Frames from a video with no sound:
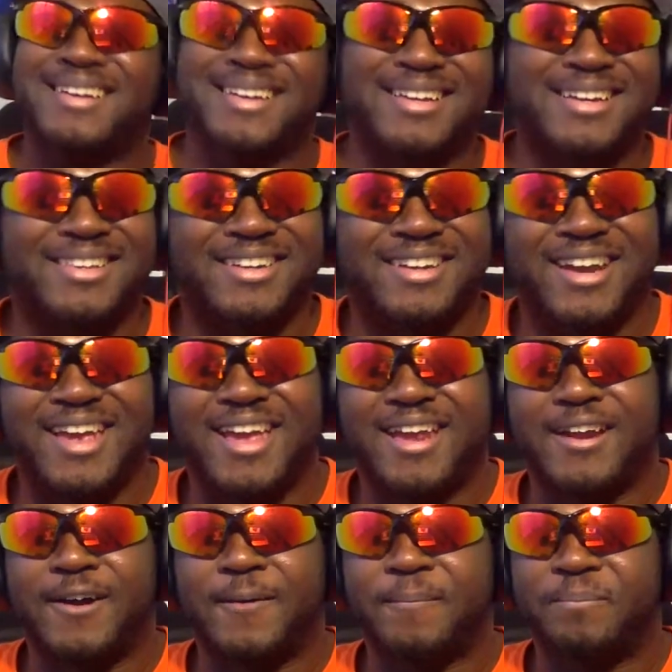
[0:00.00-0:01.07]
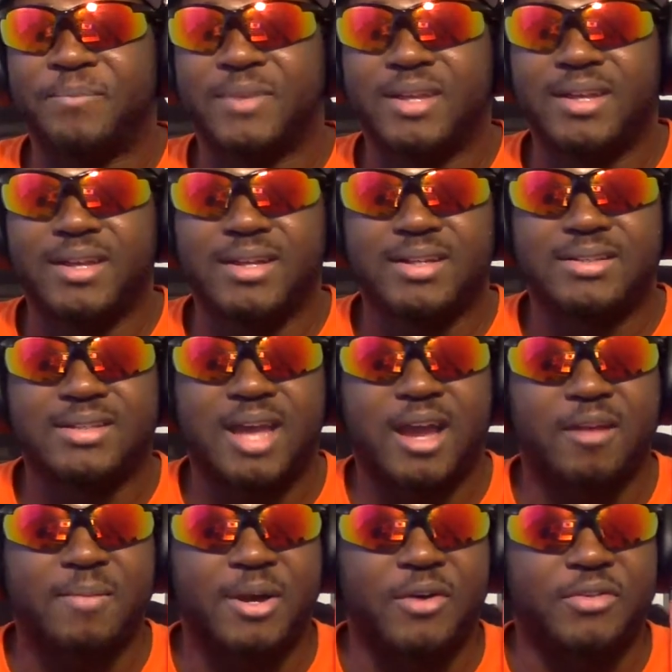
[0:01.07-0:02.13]
In other hand, talk
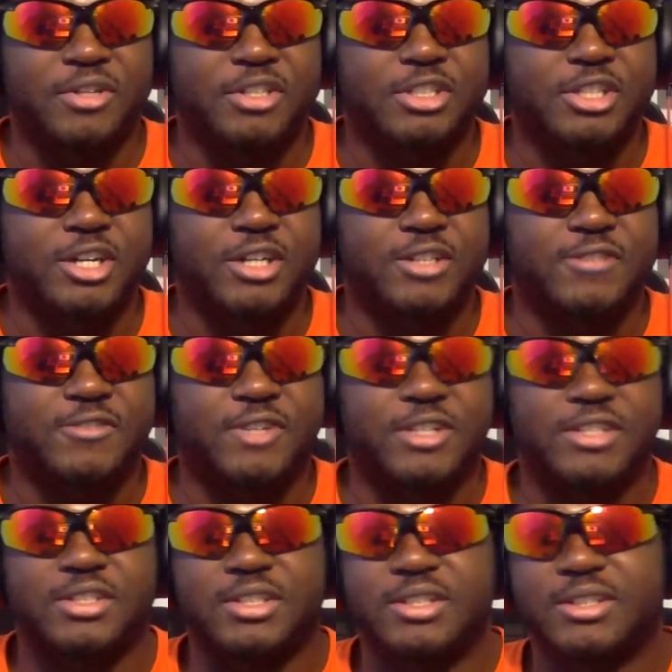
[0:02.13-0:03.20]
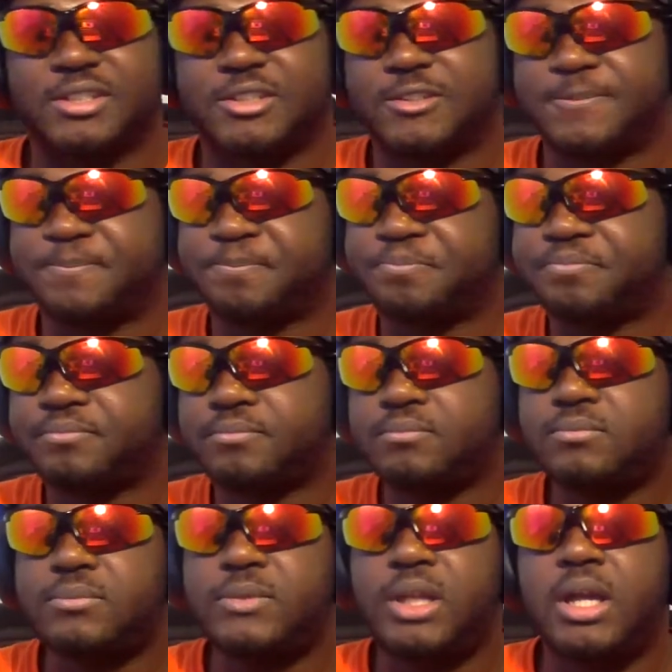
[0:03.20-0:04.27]
about the church versus
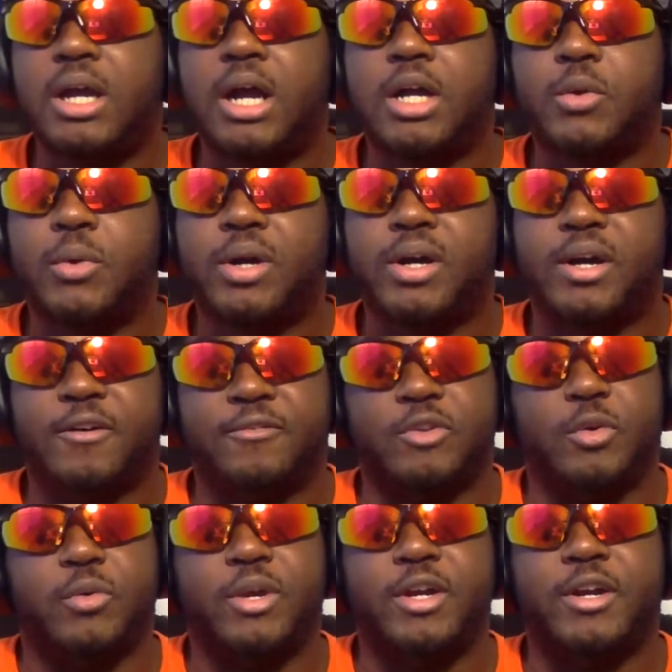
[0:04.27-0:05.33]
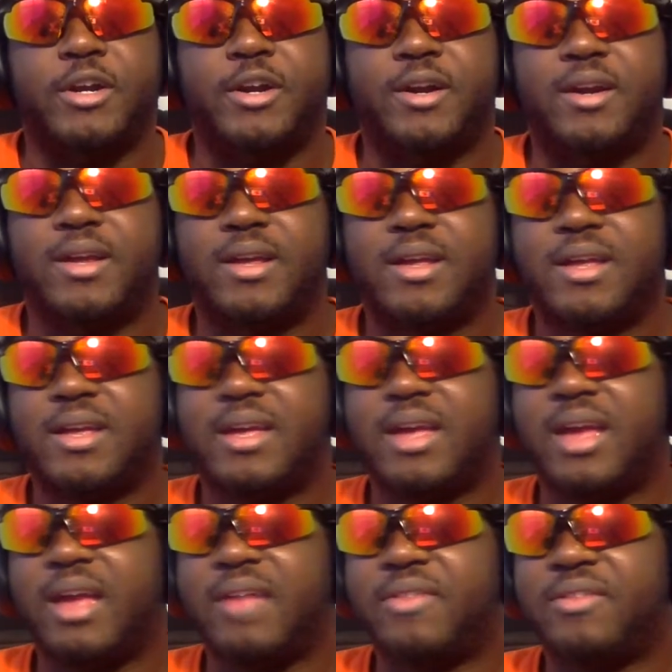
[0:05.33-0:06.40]
Aqua of the Rear.
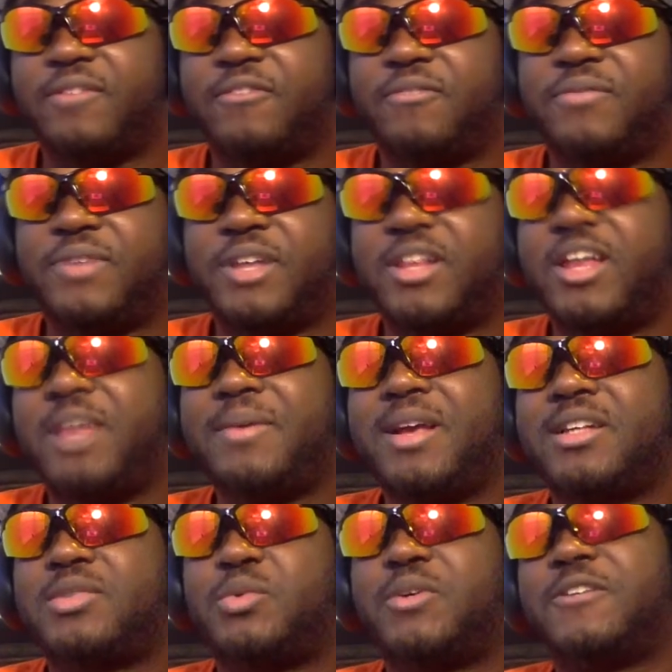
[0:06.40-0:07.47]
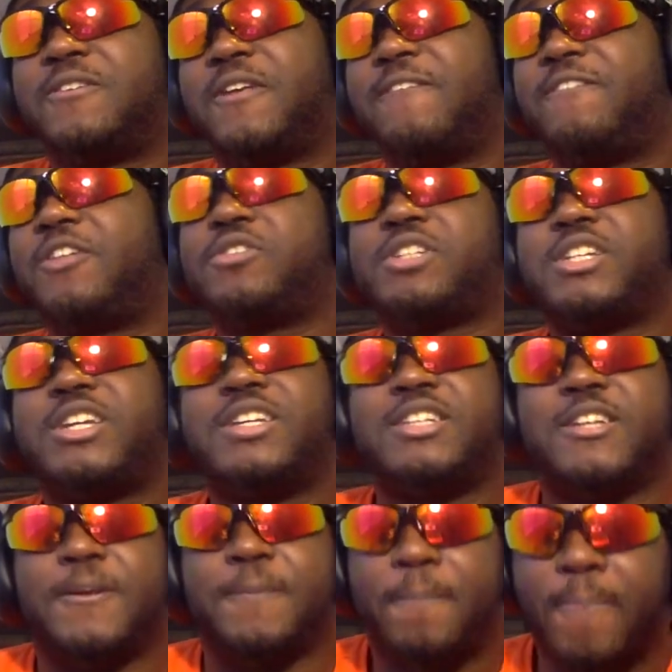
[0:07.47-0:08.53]
The climax was it felt
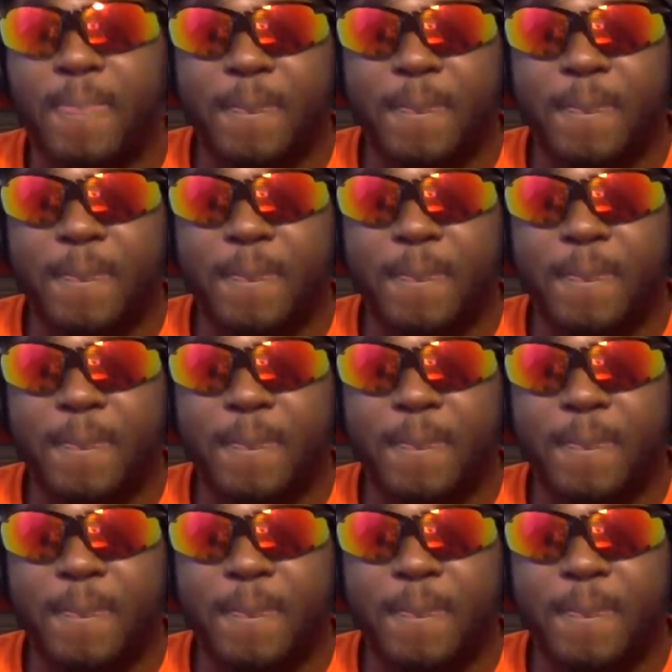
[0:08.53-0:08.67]
cheesy.